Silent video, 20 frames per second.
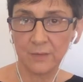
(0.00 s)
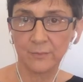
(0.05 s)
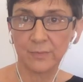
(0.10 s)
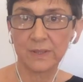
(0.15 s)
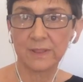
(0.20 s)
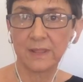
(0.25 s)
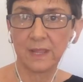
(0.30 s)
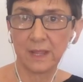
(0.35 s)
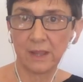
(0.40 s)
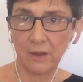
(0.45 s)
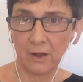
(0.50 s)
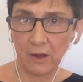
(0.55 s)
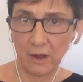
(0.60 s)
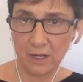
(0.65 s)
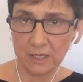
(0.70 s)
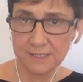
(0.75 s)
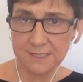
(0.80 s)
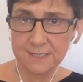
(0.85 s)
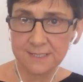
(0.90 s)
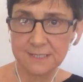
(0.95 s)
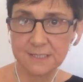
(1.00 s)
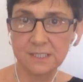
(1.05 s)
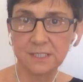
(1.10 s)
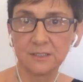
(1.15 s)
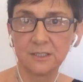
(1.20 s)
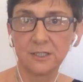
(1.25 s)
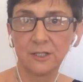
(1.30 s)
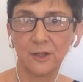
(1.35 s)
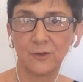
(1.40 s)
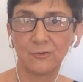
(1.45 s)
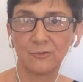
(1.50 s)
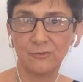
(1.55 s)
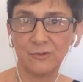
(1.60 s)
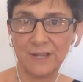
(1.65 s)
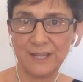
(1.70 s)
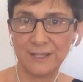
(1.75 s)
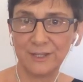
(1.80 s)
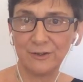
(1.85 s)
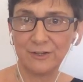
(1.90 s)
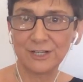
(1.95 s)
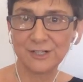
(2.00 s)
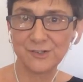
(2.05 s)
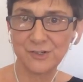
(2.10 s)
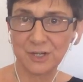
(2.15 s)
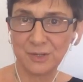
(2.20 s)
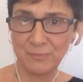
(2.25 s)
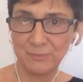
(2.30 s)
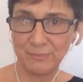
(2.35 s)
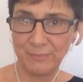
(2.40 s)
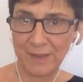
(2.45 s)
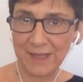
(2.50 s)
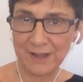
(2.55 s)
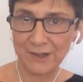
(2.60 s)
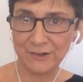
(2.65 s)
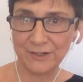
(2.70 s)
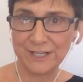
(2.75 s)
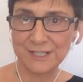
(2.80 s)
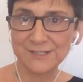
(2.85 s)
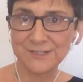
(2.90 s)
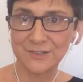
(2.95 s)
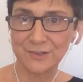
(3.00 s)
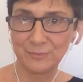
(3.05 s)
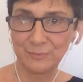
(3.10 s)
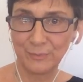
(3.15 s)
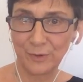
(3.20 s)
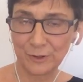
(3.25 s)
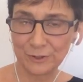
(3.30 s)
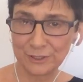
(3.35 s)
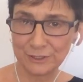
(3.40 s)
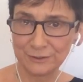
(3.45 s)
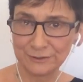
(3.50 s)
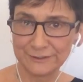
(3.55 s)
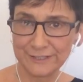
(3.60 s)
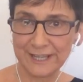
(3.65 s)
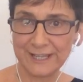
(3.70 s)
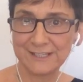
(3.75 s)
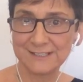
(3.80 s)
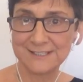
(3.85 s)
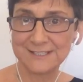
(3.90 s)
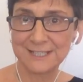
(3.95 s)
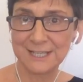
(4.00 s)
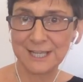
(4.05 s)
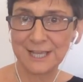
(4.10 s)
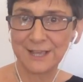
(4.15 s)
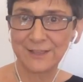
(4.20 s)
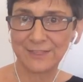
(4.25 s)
but there are still regulatory barriers and bottlenecks